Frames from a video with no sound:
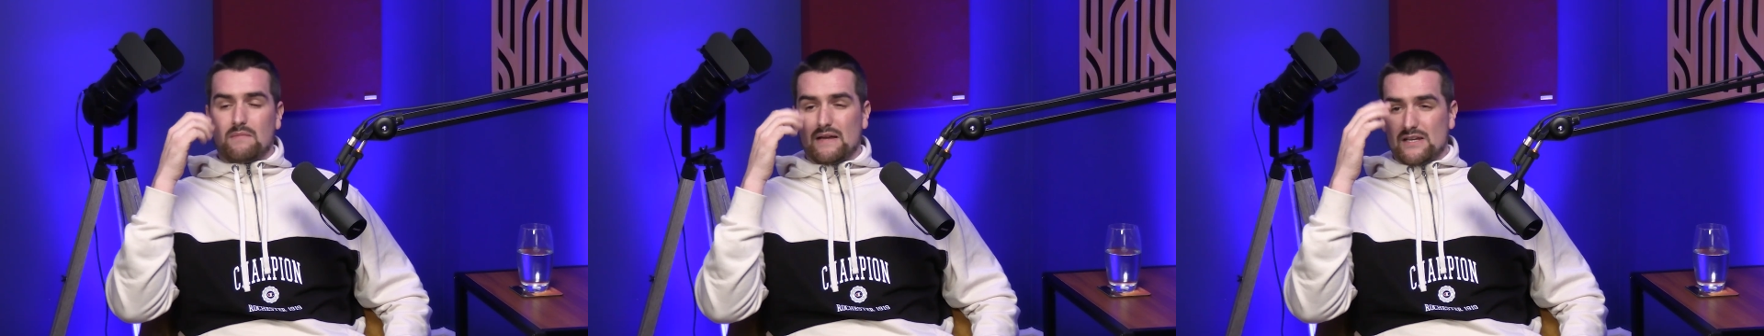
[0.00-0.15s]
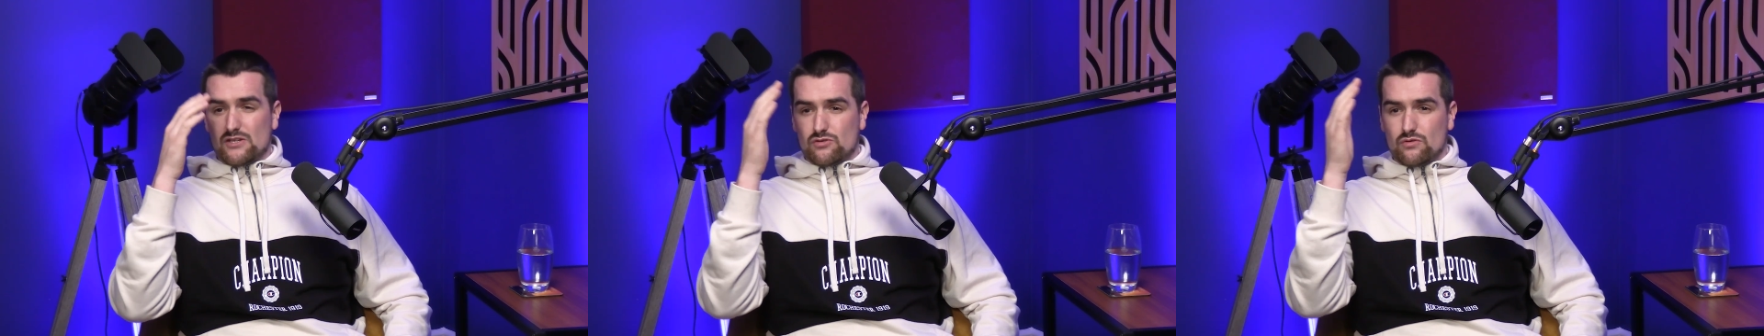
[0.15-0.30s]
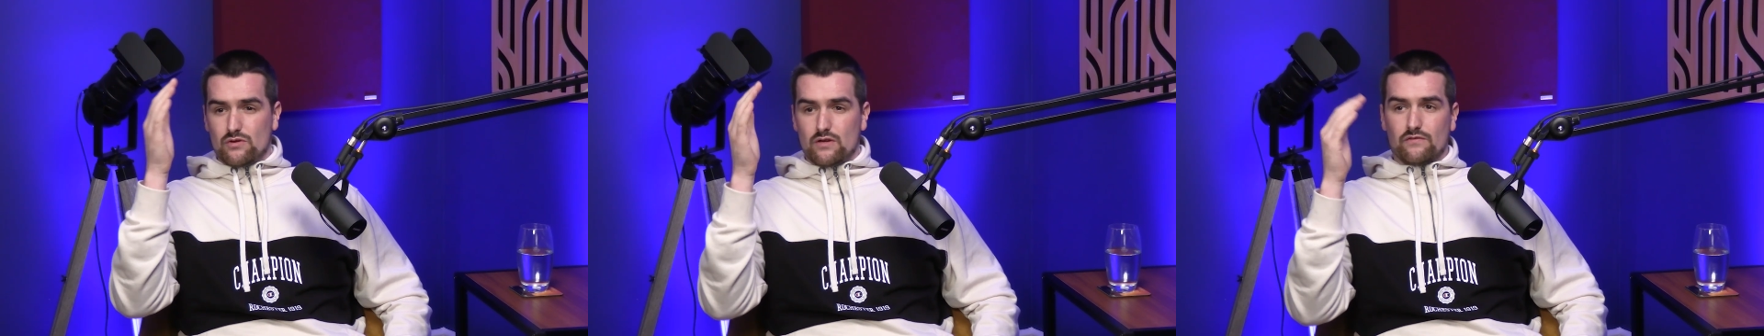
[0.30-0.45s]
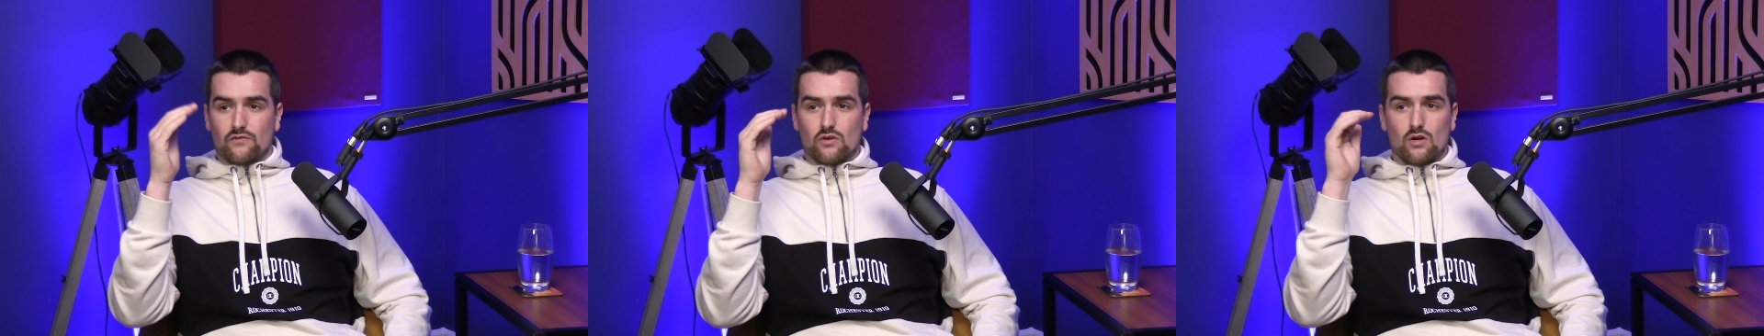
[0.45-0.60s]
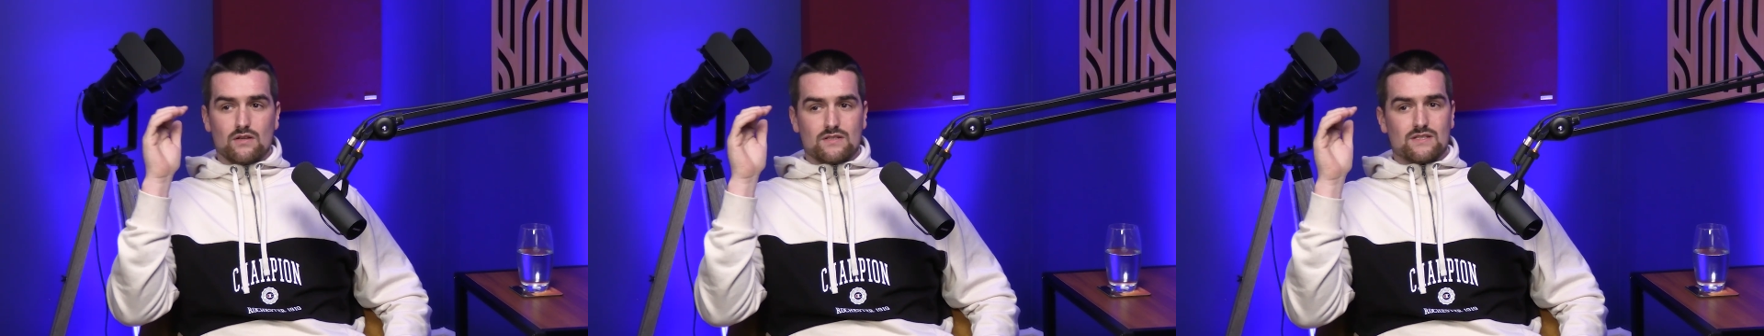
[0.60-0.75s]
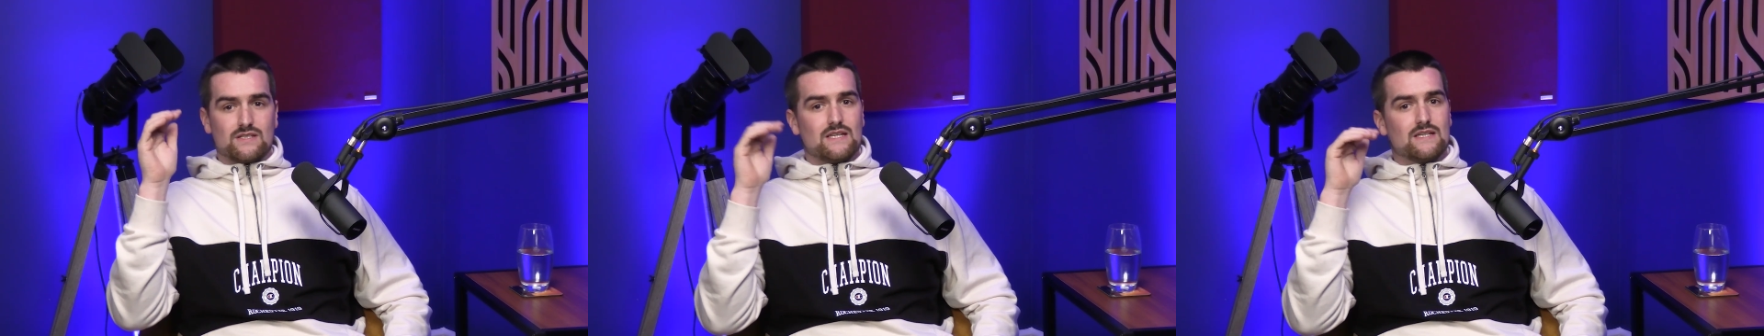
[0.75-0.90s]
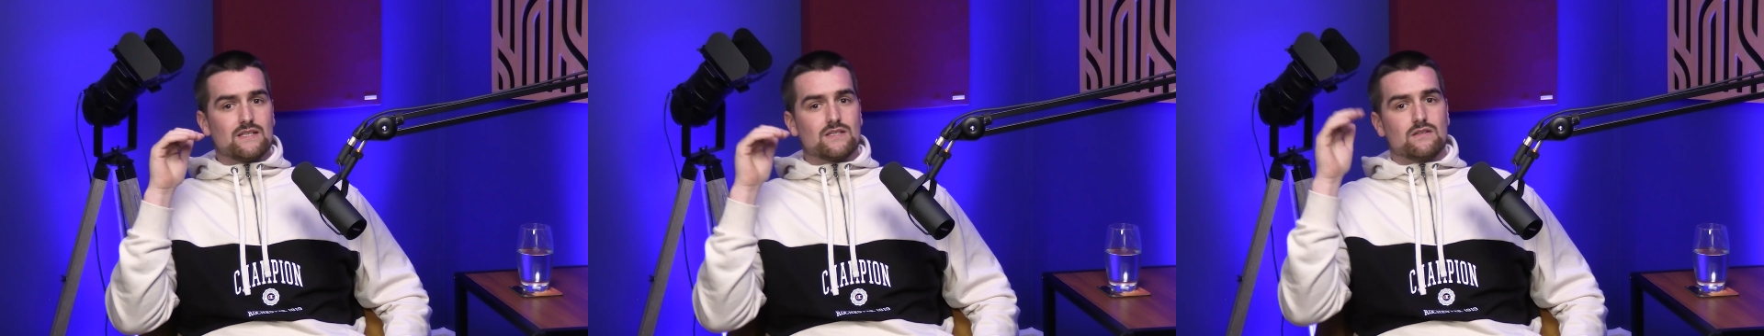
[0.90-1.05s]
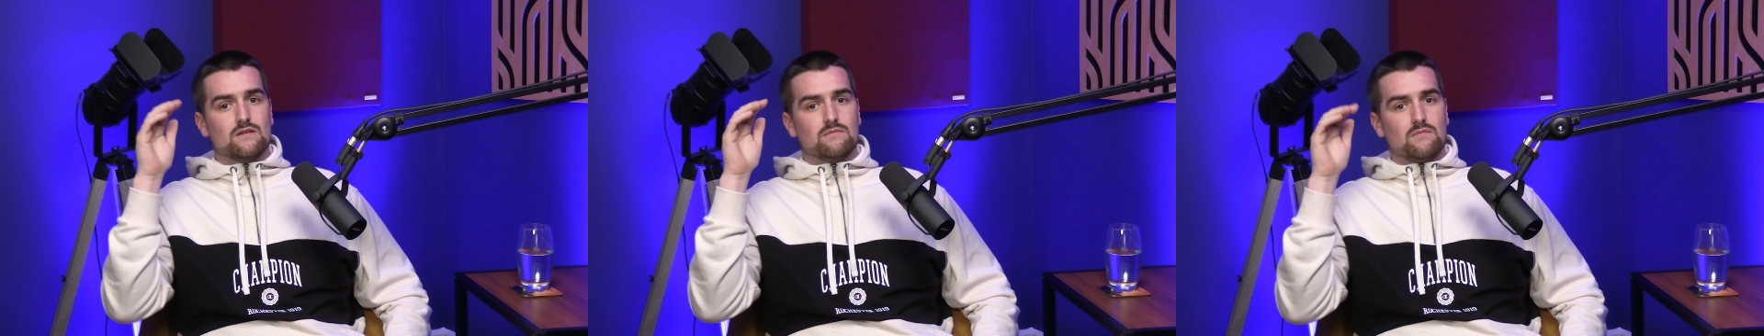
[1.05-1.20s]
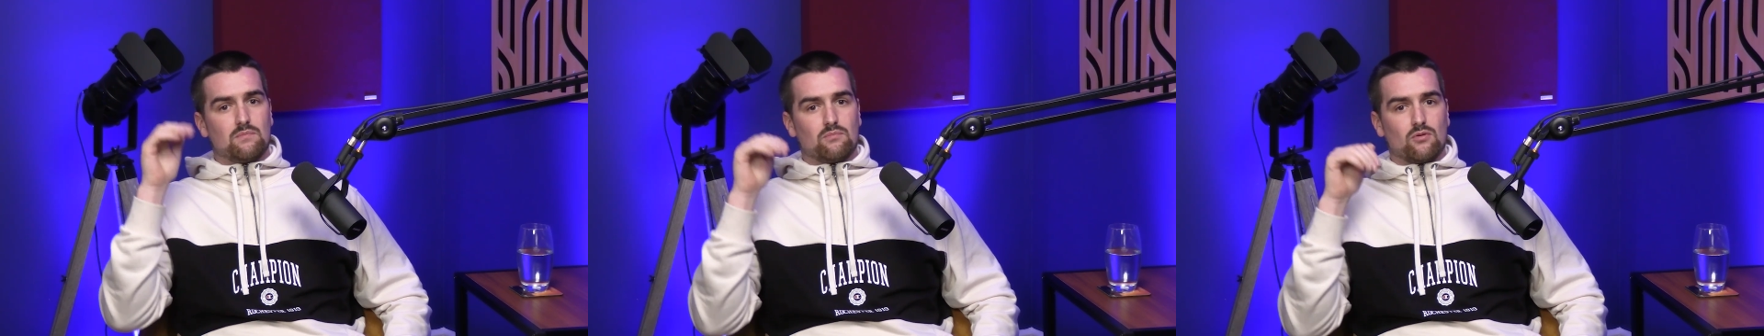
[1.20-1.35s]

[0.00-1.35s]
Make sure you've got a system,